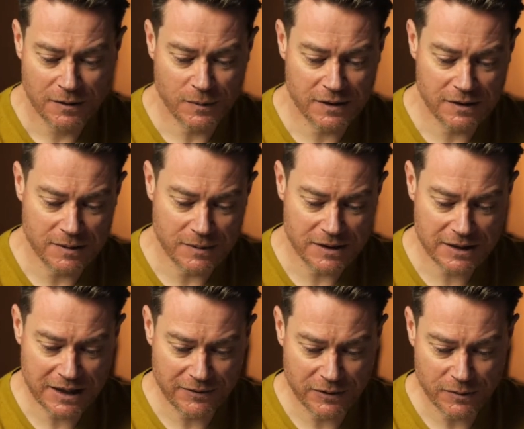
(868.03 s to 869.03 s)
with the
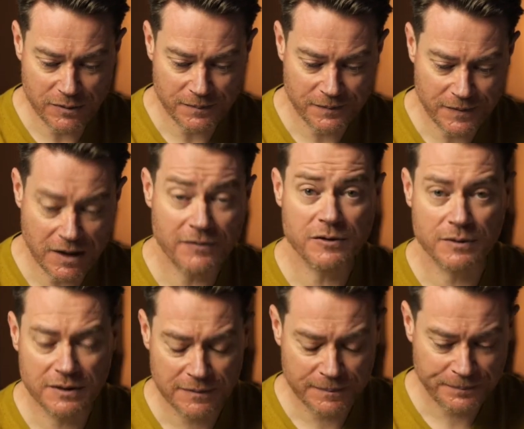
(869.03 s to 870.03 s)
material afterwards.